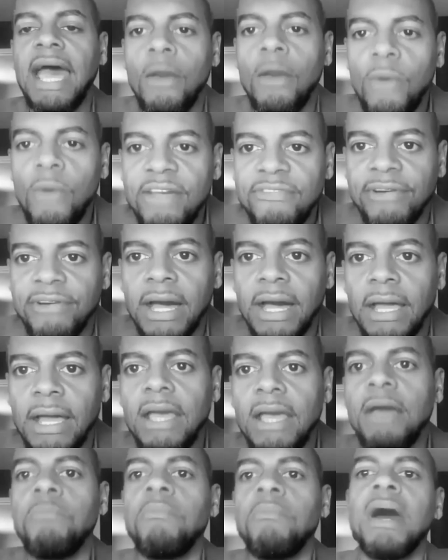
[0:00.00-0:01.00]
However,
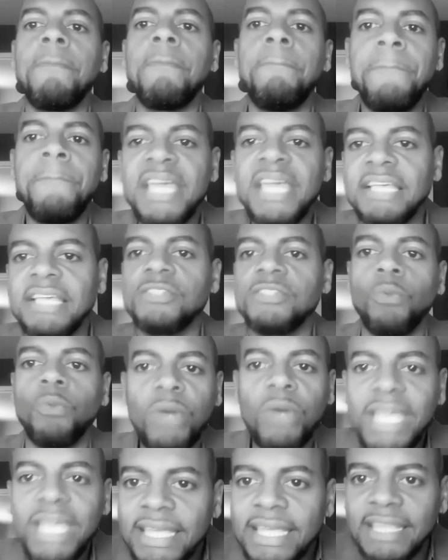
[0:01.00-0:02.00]
my
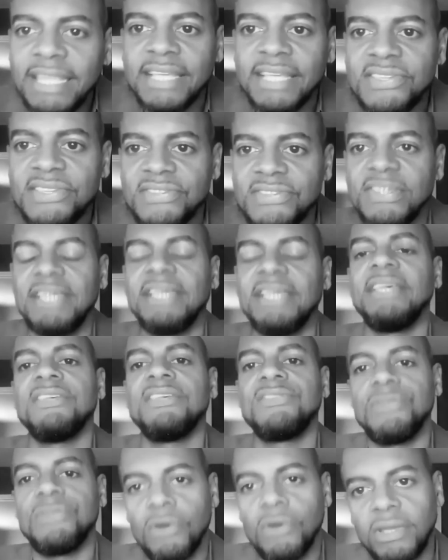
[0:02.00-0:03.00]
biggest weakness
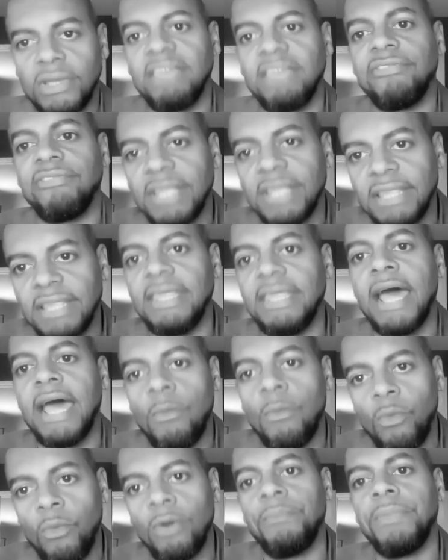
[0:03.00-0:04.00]
is not giving a
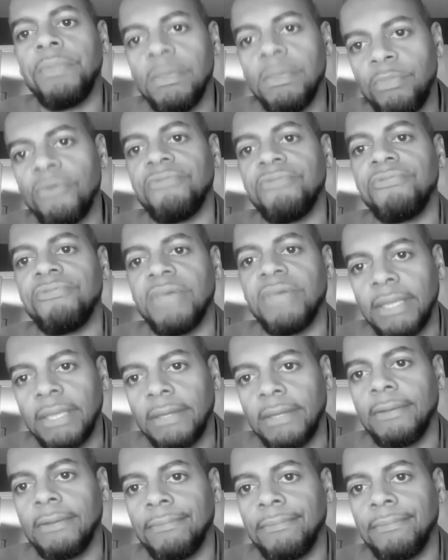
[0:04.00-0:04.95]
damn what people think.